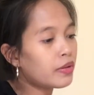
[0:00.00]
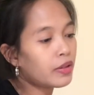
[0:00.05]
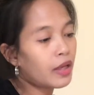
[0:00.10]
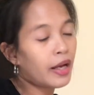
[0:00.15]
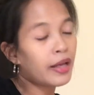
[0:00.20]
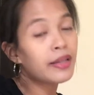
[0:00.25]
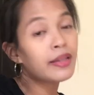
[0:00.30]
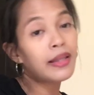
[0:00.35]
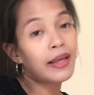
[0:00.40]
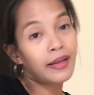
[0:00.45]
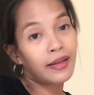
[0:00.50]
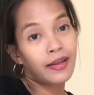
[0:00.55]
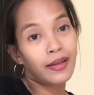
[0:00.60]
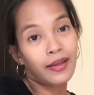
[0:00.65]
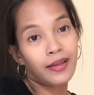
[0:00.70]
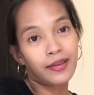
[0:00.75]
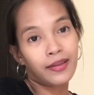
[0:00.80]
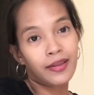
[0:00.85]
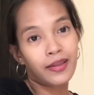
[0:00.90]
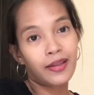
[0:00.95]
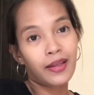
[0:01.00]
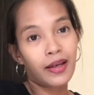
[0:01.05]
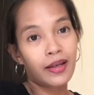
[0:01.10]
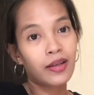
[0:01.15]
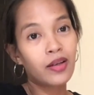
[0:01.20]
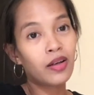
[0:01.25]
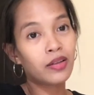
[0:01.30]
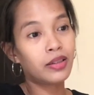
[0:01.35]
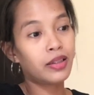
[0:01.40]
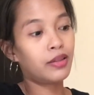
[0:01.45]
I like it.
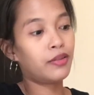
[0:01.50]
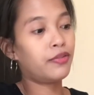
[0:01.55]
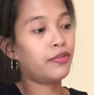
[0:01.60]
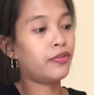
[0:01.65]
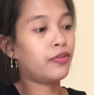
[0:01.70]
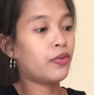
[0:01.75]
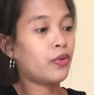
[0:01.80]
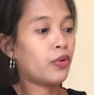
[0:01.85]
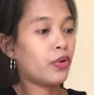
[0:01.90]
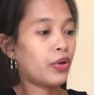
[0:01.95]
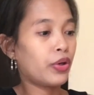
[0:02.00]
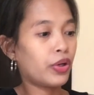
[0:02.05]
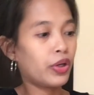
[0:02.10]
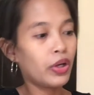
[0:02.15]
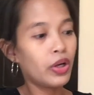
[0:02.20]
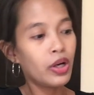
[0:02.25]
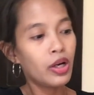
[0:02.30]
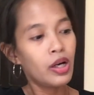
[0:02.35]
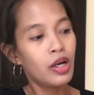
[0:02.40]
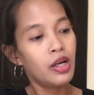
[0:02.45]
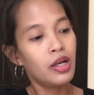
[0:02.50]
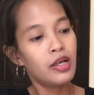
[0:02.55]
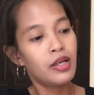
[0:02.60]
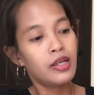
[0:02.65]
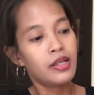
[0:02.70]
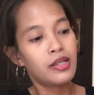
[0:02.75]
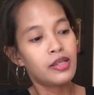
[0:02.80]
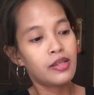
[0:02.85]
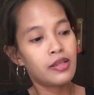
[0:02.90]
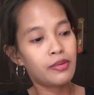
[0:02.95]
I got it for
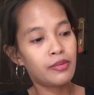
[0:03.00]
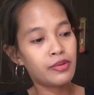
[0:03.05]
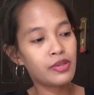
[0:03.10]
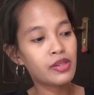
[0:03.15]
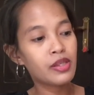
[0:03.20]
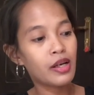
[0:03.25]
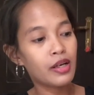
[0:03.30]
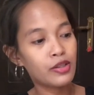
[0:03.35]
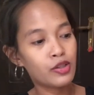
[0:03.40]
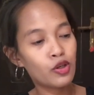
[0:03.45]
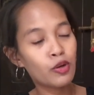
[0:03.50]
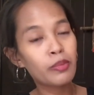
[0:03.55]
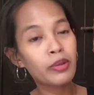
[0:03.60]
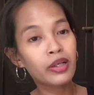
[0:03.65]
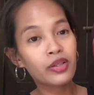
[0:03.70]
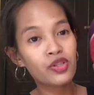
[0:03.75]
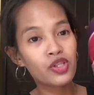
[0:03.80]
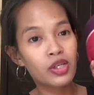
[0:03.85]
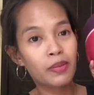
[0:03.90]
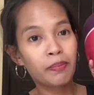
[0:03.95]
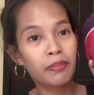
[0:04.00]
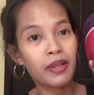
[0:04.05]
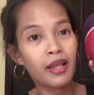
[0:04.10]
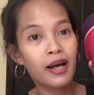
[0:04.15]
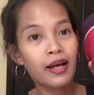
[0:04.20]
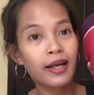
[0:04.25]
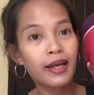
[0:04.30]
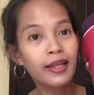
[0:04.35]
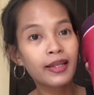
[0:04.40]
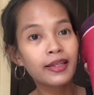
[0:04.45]
usa, sobrang cheap
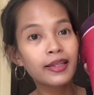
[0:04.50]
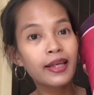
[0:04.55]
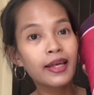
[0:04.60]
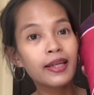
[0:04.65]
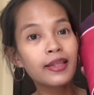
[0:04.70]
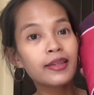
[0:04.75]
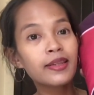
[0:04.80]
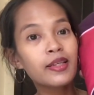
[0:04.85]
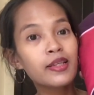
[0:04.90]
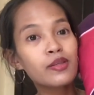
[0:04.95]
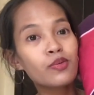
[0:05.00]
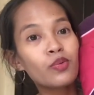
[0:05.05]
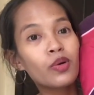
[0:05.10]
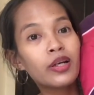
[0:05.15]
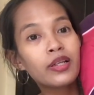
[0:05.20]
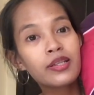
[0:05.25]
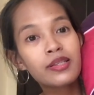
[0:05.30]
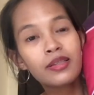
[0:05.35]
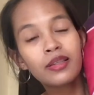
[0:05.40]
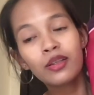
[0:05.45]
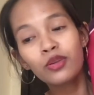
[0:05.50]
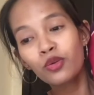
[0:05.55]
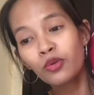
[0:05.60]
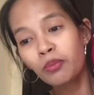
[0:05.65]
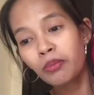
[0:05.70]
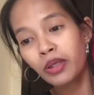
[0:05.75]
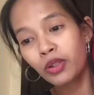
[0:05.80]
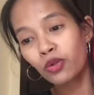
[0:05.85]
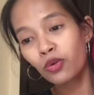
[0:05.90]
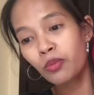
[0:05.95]
lang. And then this one is the
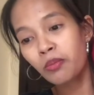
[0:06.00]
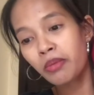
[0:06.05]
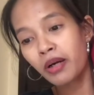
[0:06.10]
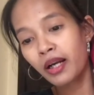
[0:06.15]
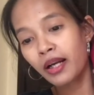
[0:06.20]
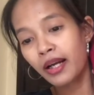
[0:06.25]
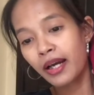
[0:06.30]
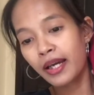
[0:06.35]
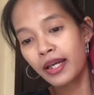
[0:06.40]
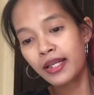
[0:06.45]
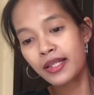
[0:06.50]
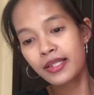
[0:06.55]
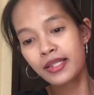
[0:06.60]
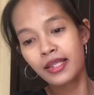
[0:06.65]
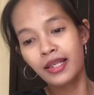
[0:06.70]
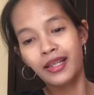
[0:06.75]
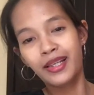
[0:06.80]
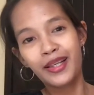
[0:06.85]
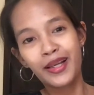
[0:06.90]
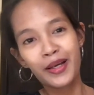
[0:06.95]
tumba-tumba, guys.